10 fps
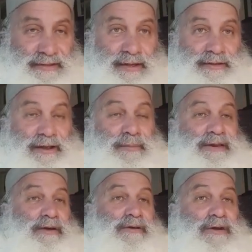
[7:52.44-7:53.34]
Now we
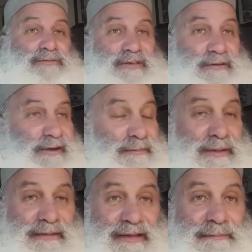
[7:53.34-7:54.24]
know lo terani
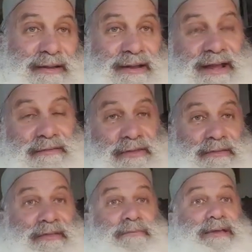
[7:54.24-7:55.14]
adam
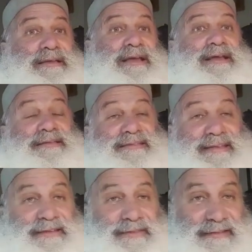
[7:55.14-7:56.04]
b'chai, that we
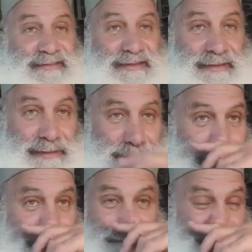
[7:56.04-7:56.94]
see in
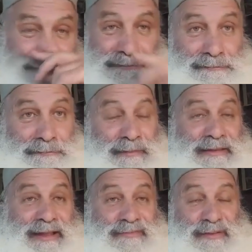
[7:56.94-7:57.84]

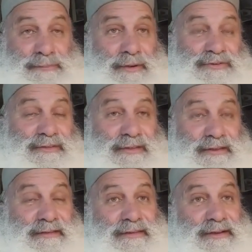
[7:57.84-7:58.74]
last week's
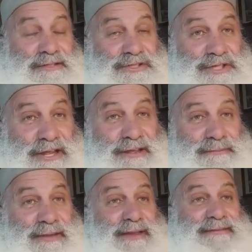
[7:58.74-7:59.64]
parsha that
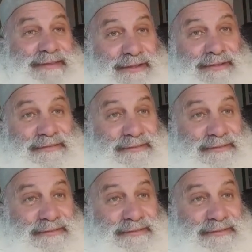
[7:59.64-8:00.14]
Hashem tells